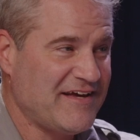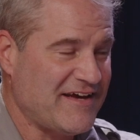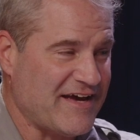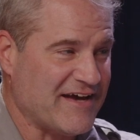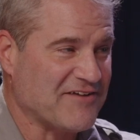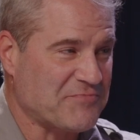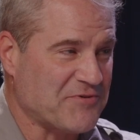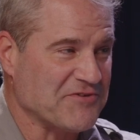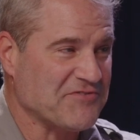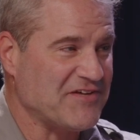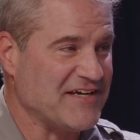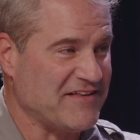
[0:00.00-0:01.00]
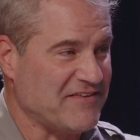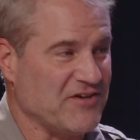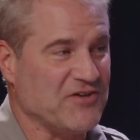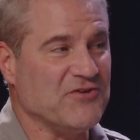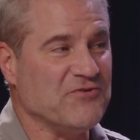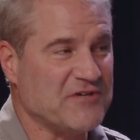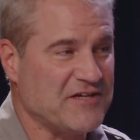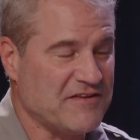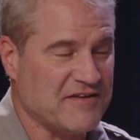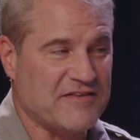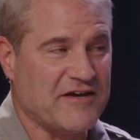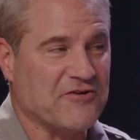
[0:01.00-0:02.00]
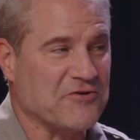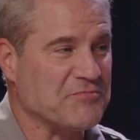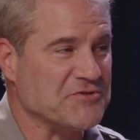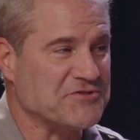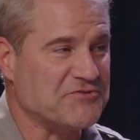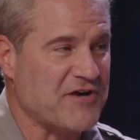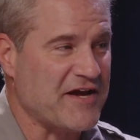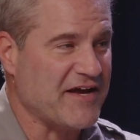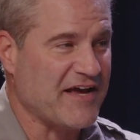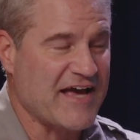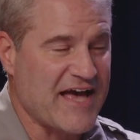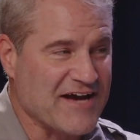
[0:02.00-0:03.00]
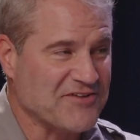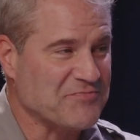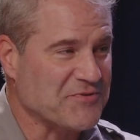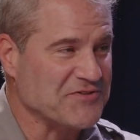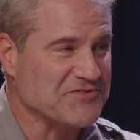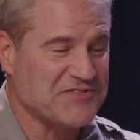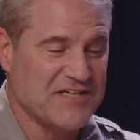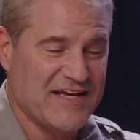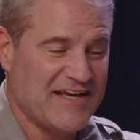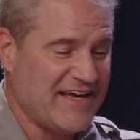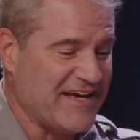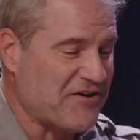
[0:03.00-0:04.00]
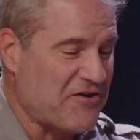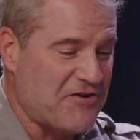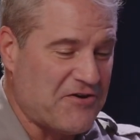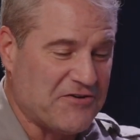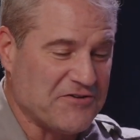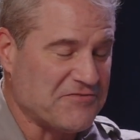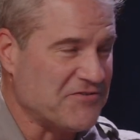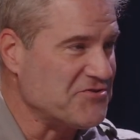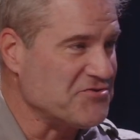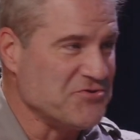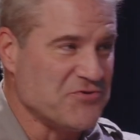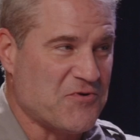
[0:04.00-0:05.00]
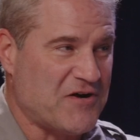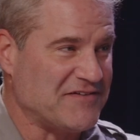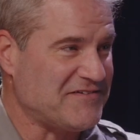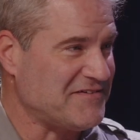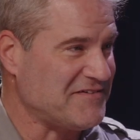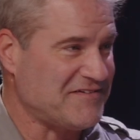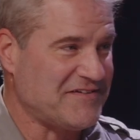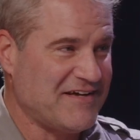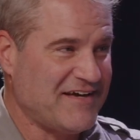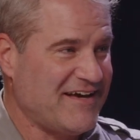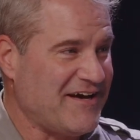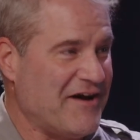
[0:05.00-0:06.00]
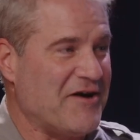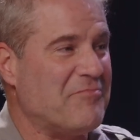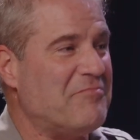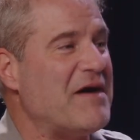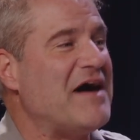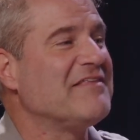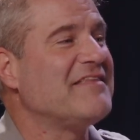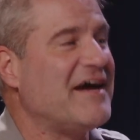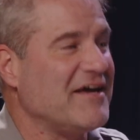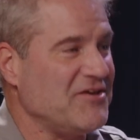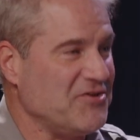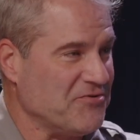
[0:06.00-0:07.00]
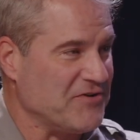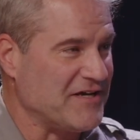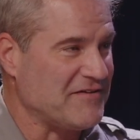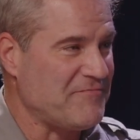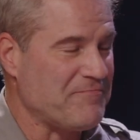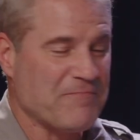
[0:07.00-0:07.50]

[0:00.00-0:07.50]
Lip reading: experts in the unit that they are portraying, experts in all of the nuances about that unit,